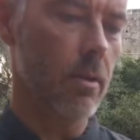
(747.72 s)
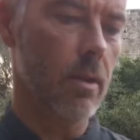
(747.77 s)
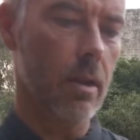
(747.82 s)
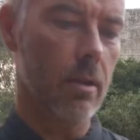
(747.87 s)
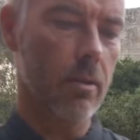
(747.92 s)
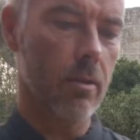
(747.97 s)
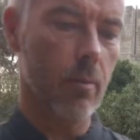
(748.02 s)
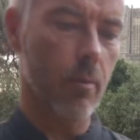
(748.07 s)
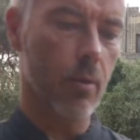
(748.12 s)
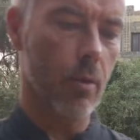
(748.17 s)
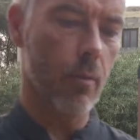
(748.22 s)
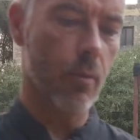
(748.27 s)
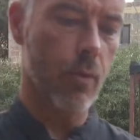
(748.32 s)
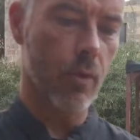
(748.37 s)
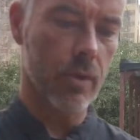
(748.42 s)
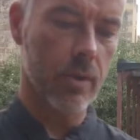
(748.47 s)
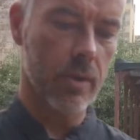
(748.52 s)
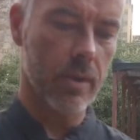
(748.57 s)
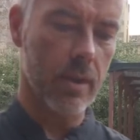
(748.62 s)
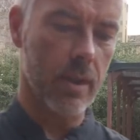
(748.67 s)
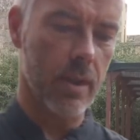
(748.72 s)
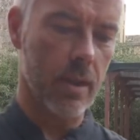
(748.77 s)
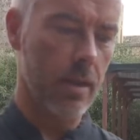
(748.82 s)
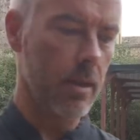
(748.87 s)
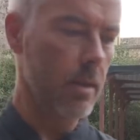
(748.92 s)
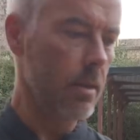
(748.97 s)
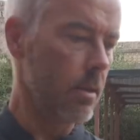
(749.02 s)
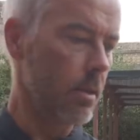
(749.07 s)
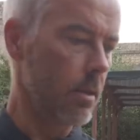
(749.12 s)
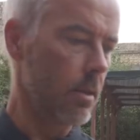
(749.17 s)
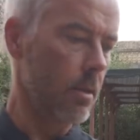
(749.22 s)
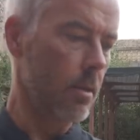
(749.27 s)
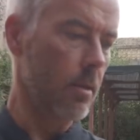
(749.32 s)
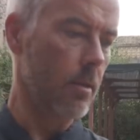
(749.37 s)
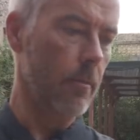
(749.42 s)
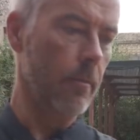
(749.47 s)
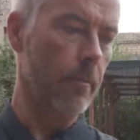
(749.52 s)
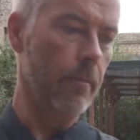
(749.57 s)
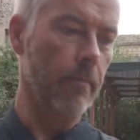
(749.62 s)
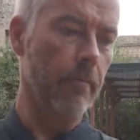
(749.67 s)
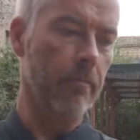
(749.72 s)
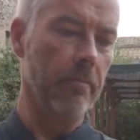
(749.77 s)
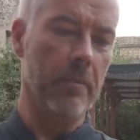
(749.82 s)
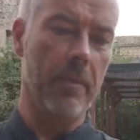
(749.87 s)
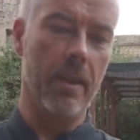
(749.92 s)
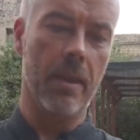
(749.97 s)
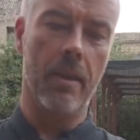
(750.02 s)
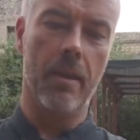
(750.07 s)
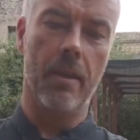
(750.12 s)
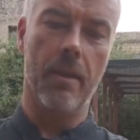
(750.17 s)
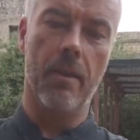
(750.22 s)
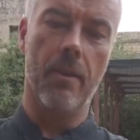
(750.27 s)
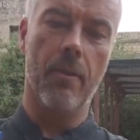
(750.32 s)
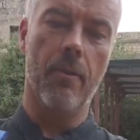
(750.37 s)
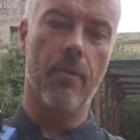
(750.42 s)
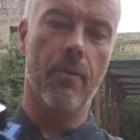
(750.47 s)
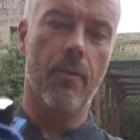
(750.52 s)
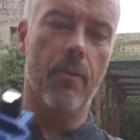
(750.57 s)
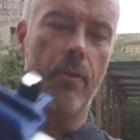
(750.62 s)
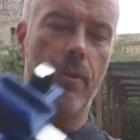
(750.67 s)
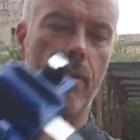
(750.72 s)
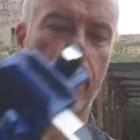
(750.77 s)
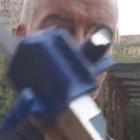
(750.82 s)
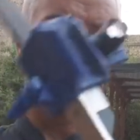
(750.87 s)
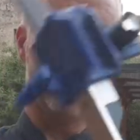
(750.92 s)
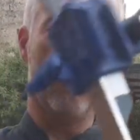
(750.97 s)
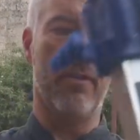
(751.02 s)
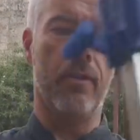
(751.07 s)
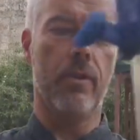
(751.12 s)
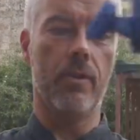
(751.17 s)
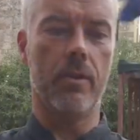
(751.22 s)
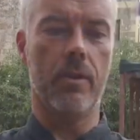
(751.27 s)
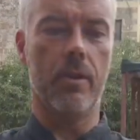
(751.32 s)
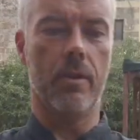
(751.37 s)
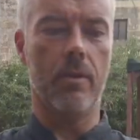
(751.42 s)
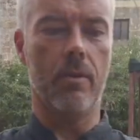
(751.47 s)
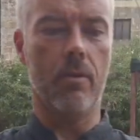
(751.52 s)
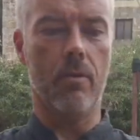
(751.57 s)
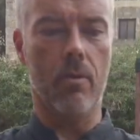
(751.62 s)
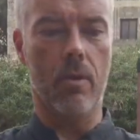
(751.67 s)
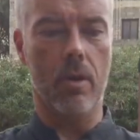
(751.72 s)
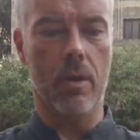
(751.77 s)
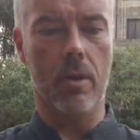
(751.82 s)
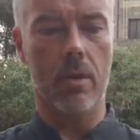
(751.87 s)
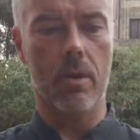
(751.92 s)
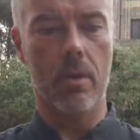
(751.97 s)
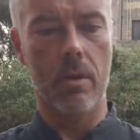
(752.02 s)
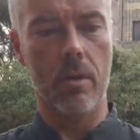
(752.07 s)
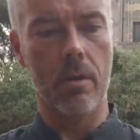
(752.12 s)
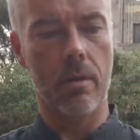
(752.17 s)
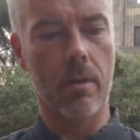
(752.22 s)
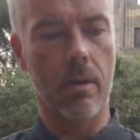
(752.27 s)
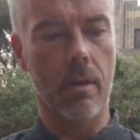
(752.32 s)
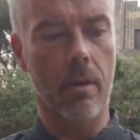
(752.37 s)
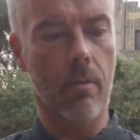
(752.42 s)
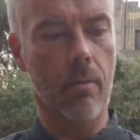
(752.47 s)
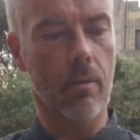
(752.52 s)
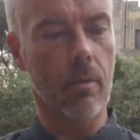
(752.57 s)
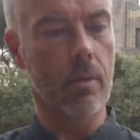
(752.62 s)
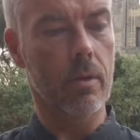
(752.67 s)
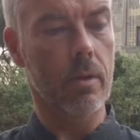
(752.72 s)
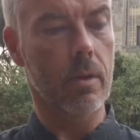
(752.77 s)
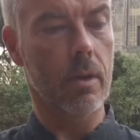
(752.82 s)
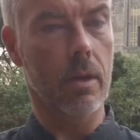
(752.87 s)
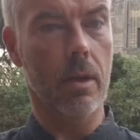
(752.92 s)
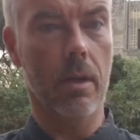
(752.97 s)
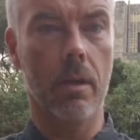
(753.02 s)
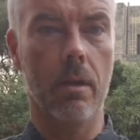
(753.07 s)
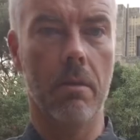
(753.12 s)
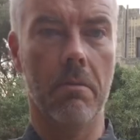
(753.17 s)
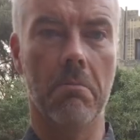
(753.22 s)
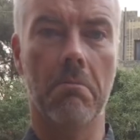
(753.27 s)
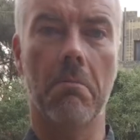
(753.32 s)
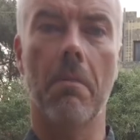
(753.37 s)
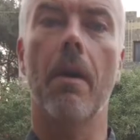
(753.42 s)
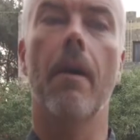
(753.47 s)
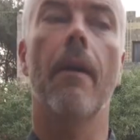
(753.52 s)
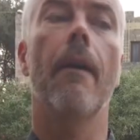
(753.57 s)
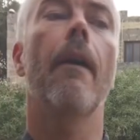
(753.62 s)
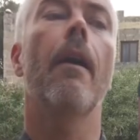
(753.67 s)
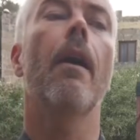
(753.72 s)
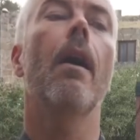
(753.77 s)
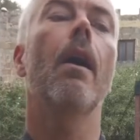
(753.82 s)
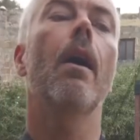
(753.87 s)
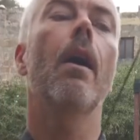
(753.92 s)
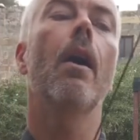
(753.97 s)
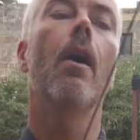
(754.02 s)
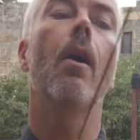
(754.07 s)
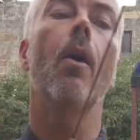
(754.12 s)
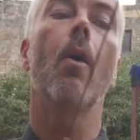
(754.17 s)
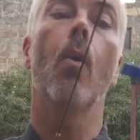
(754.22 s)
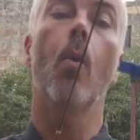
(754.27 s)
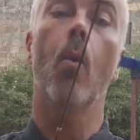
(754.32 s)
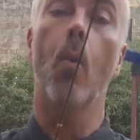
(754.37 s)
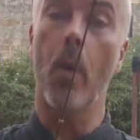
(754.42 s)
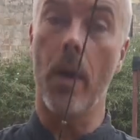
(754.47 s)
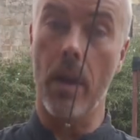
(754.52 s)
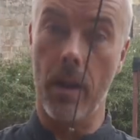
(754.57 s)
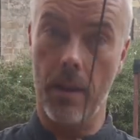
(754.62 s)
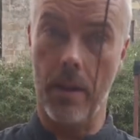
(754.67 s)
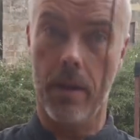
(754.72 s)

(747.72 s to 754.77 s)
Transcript: you get your bow more silent. For the first iteration, I would say, well